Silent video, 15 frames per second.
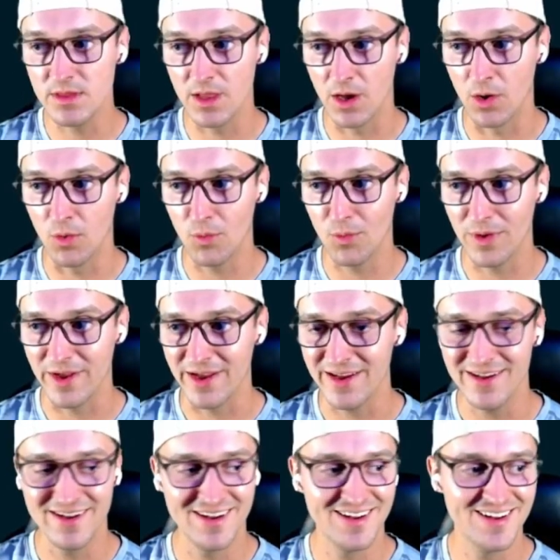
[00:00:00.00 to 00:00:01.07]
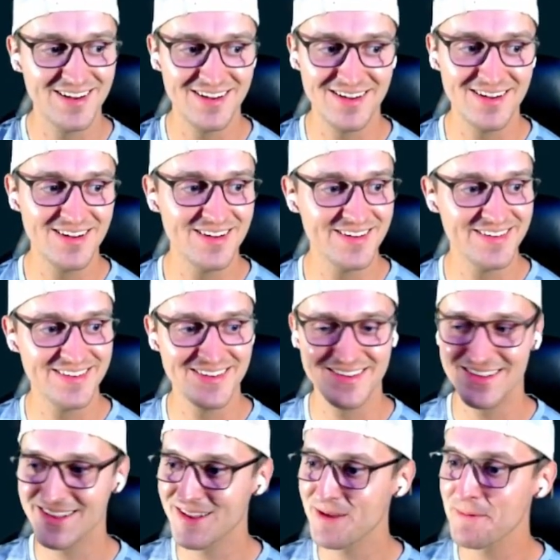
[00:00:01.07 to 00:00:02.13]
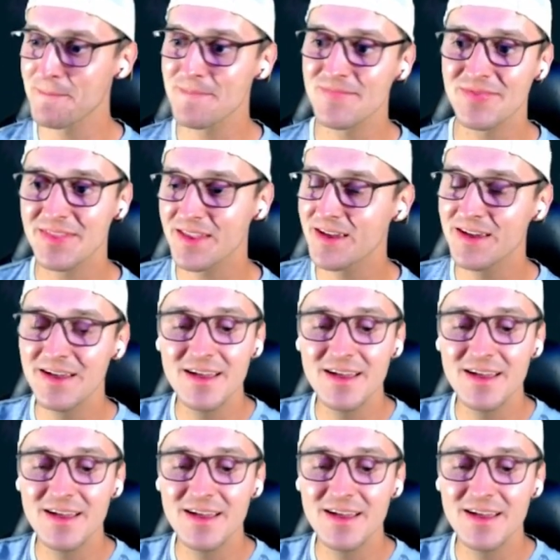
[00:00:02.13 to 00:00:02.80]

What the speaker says: to the team in the Seafloor Cavern before taking on Team